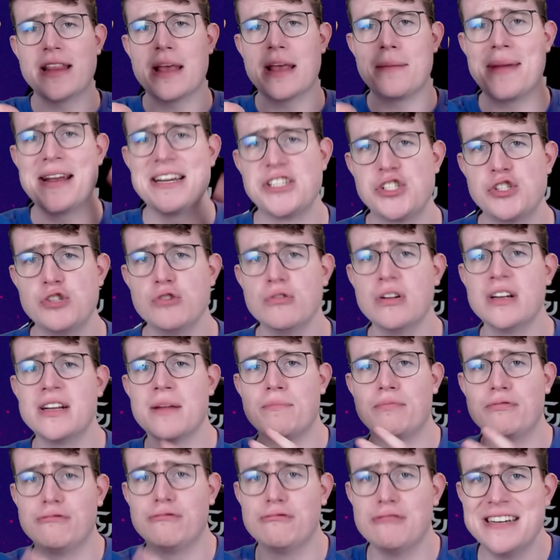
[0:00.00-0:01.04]
they made sure that the
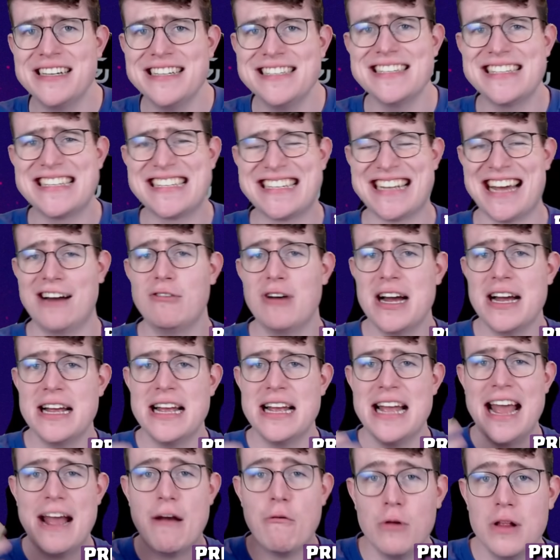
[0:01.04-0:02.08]
Princess Tower
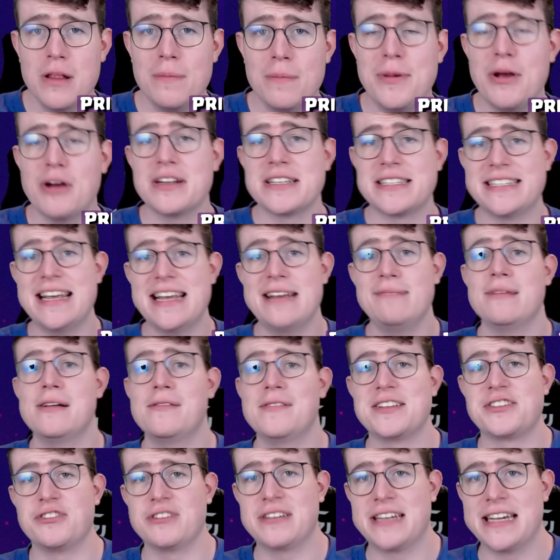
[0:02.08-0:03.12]
will be on the same level
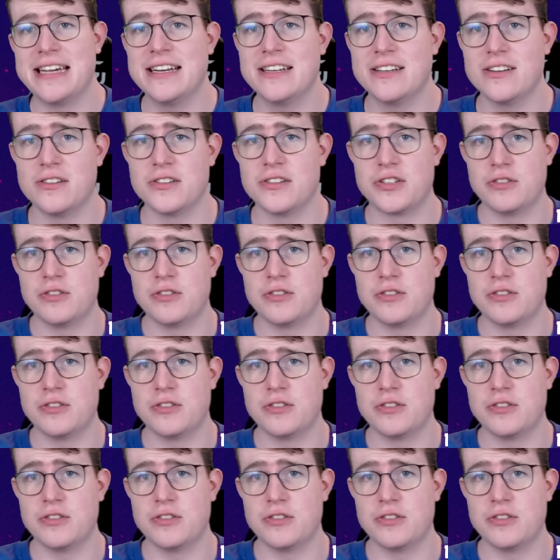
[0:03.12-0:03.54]
as the King Tower.